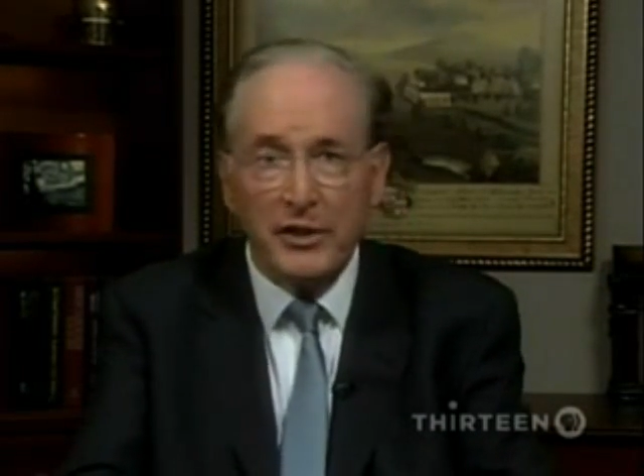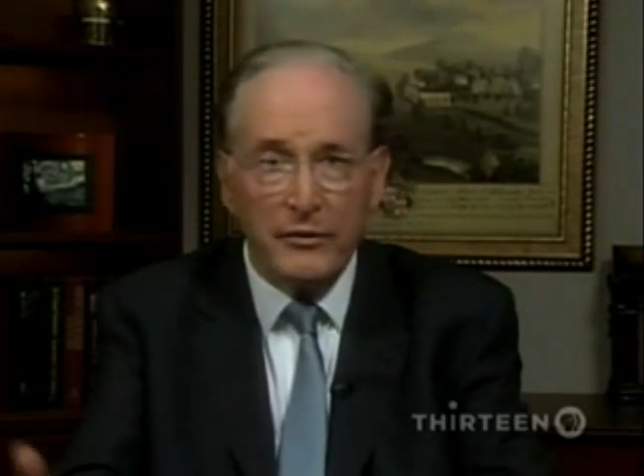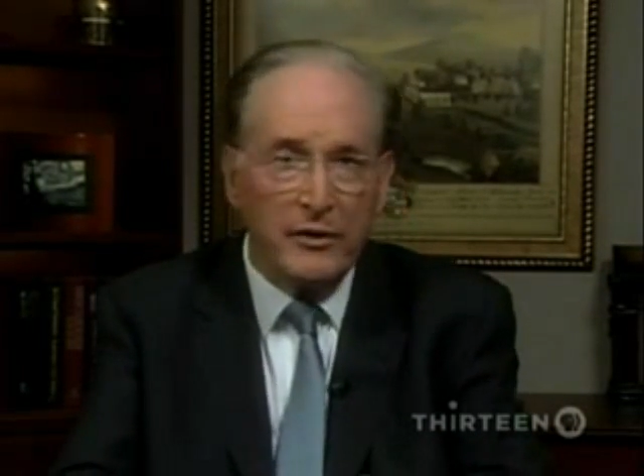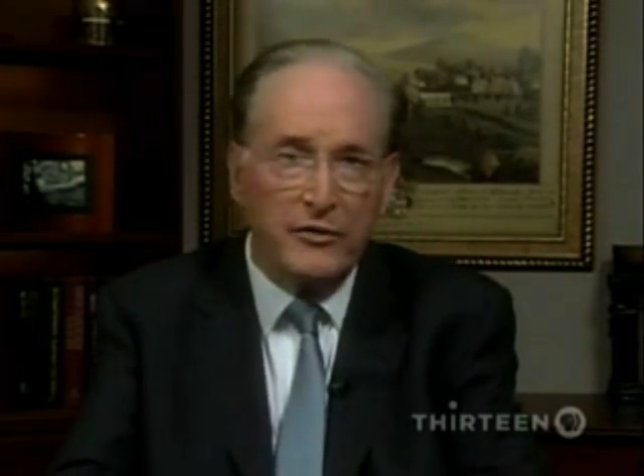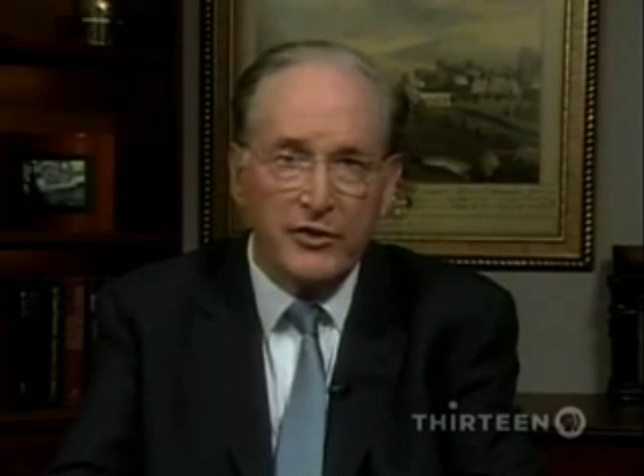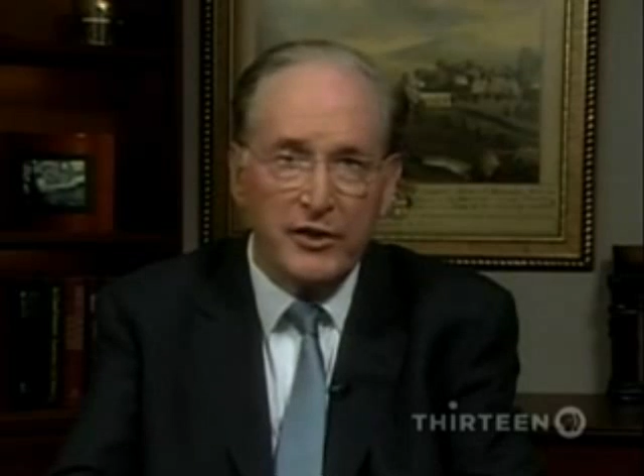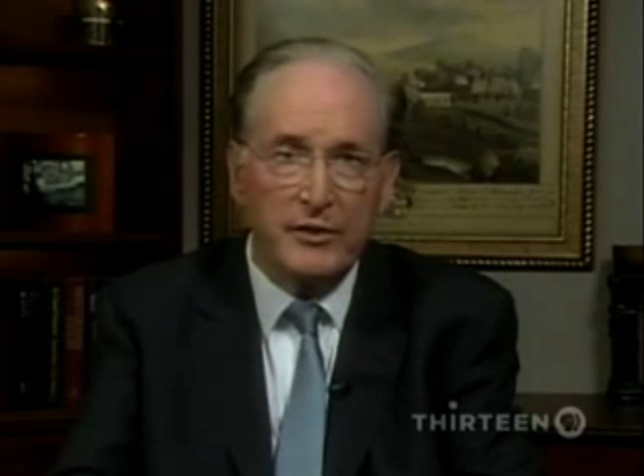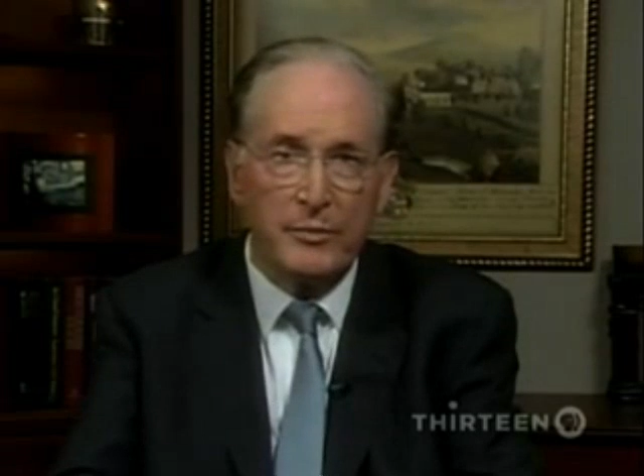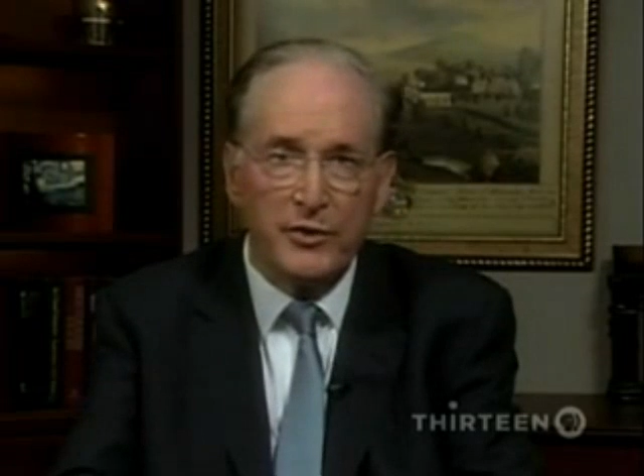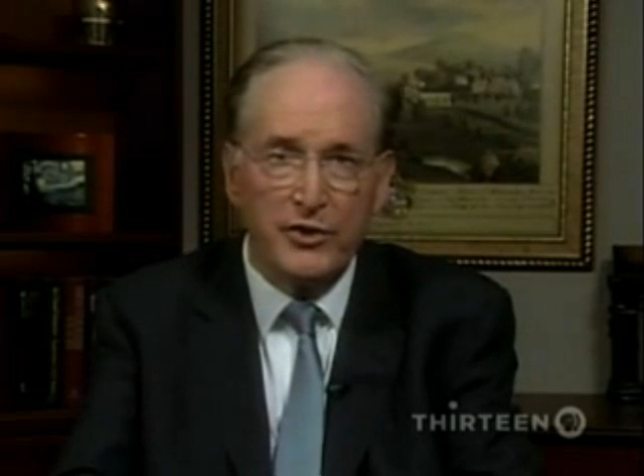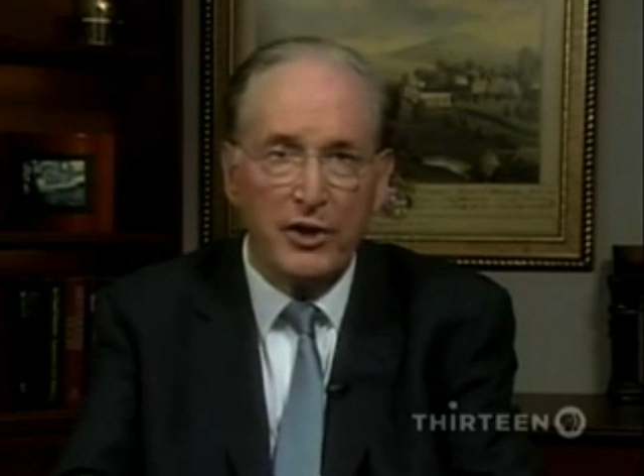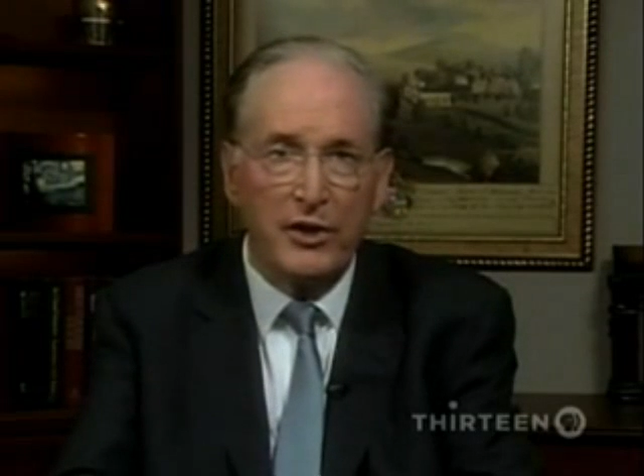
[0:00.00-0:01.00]
even if it's just
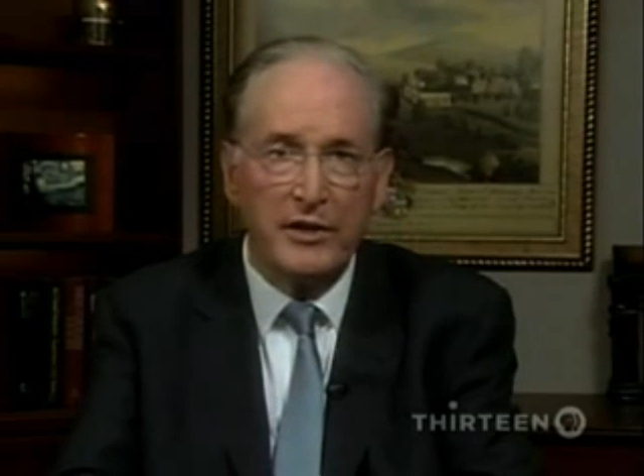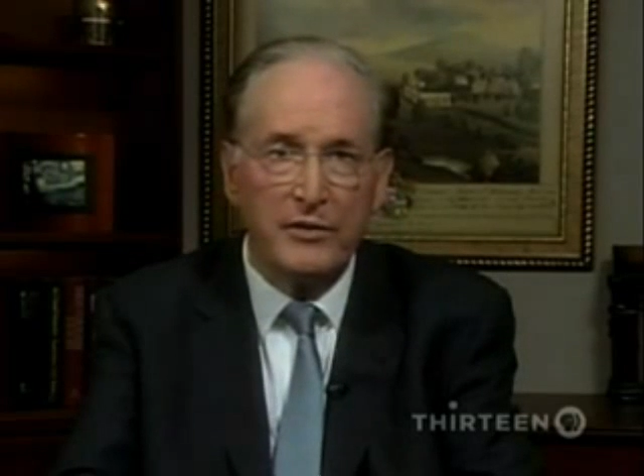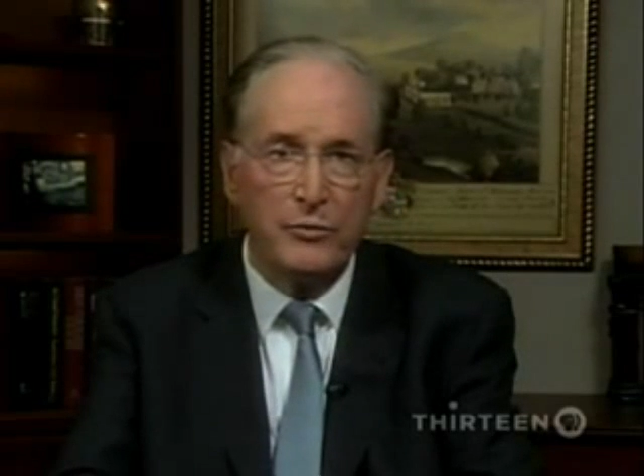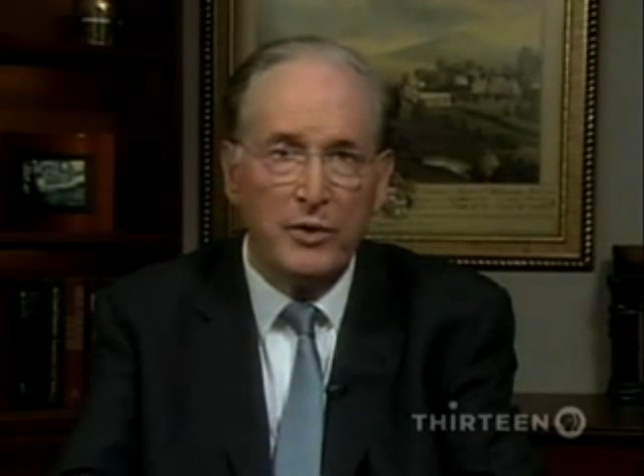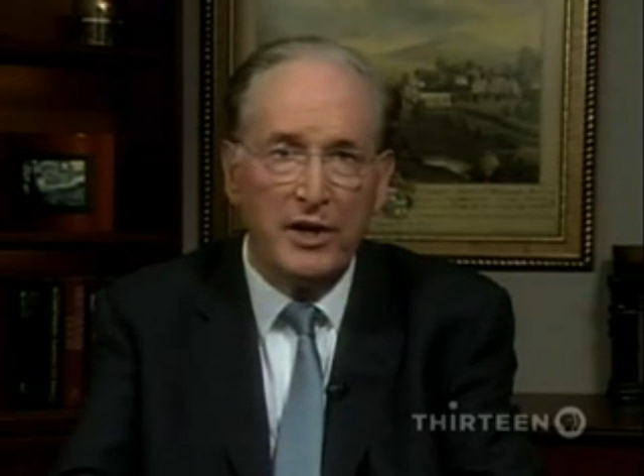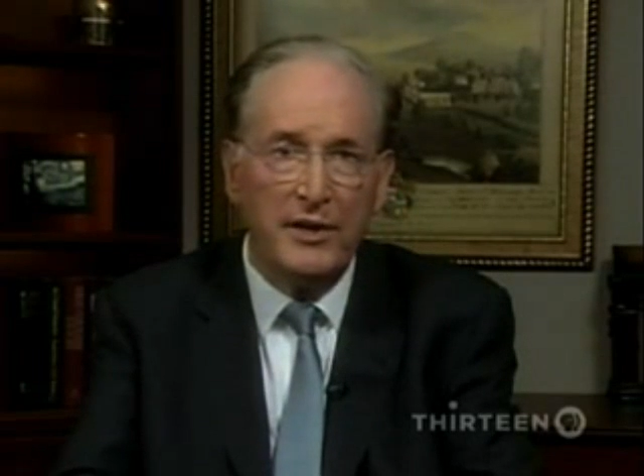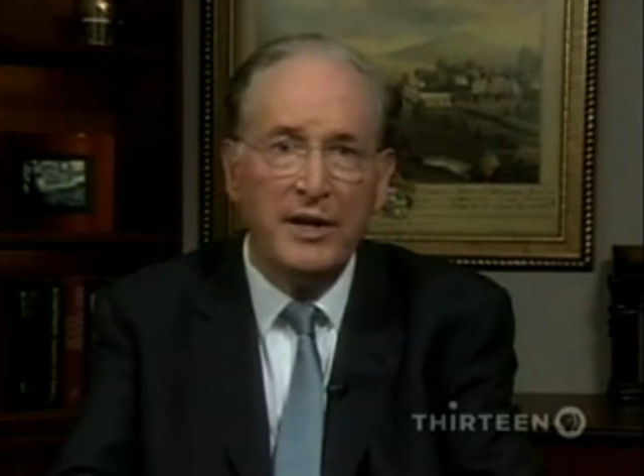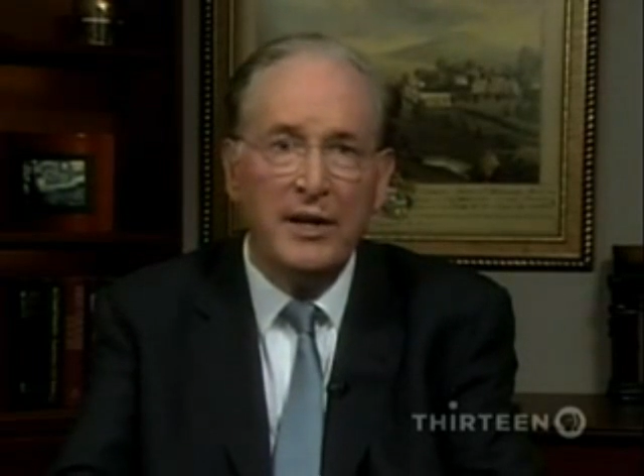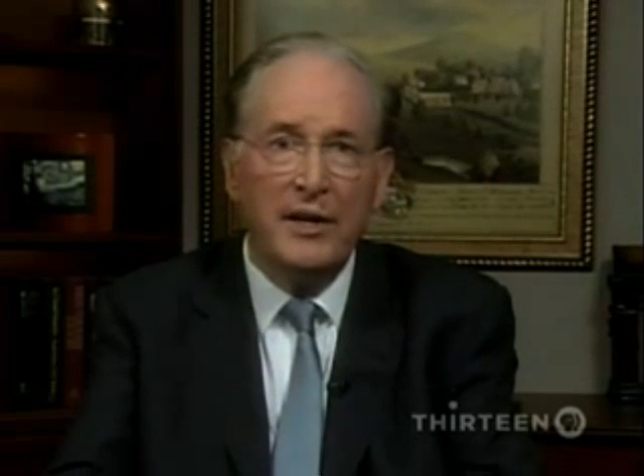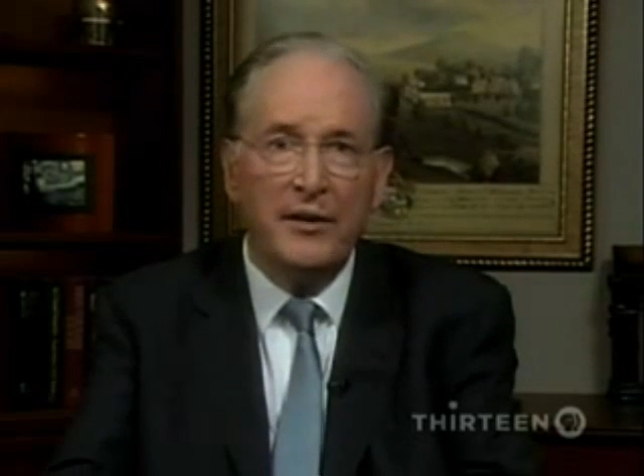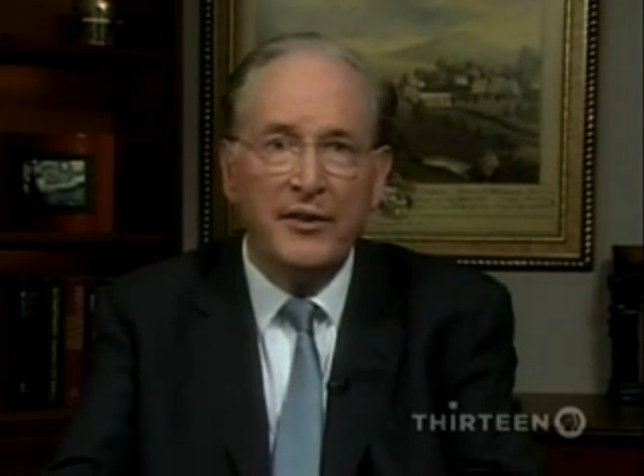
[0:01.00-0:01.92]
a majority of one,